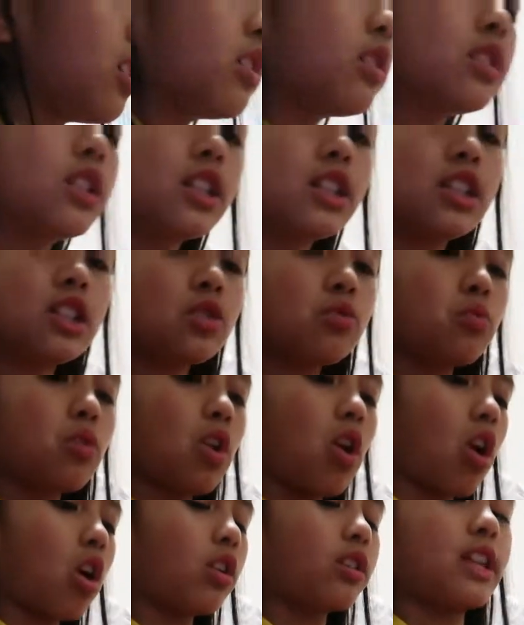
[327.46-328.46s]
This is where
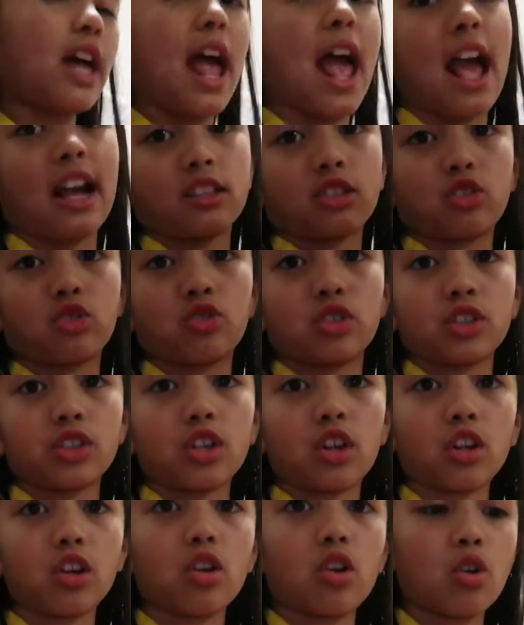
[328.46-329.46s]
all the extras
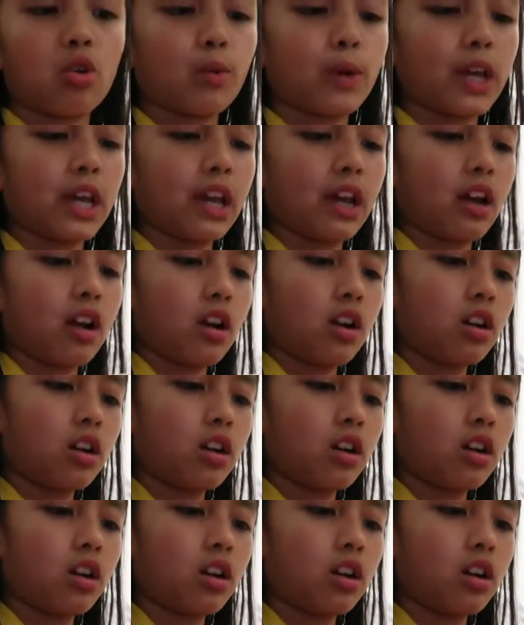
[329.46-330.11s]
are going.